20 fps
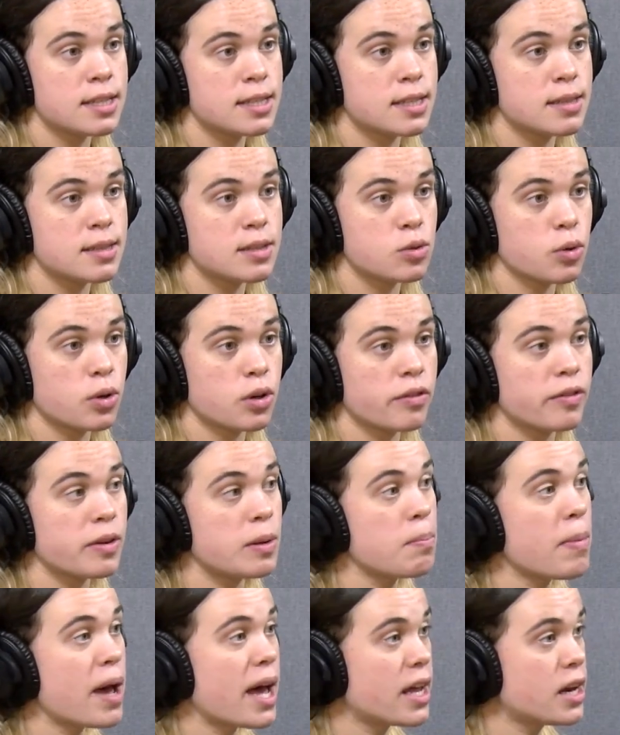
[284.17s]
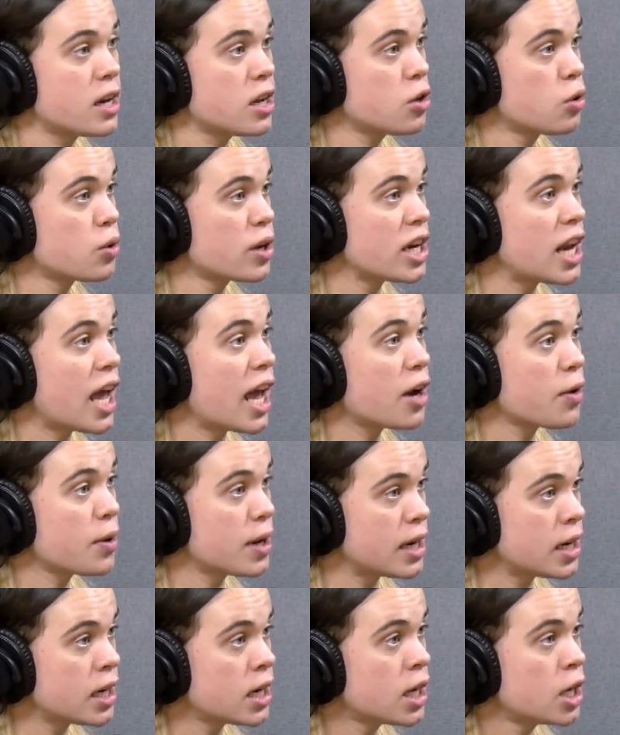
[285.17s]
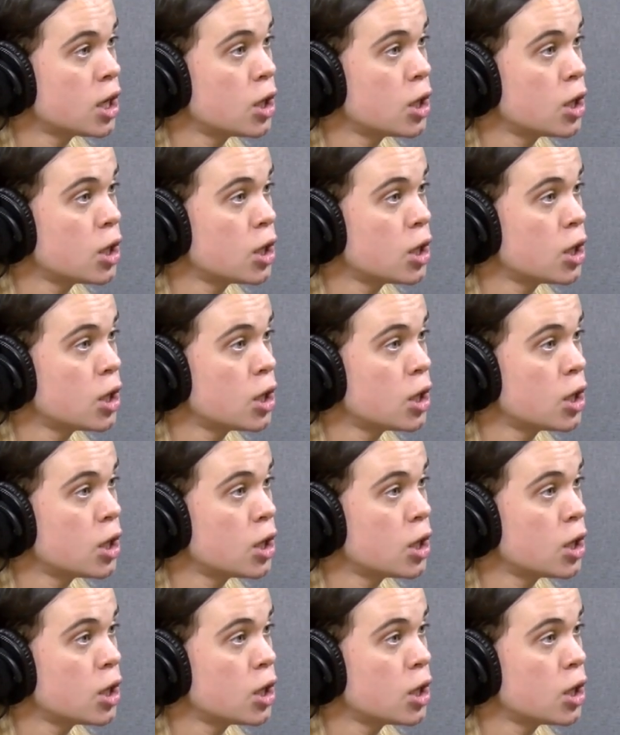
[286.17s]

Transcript: sort of embedded or inherent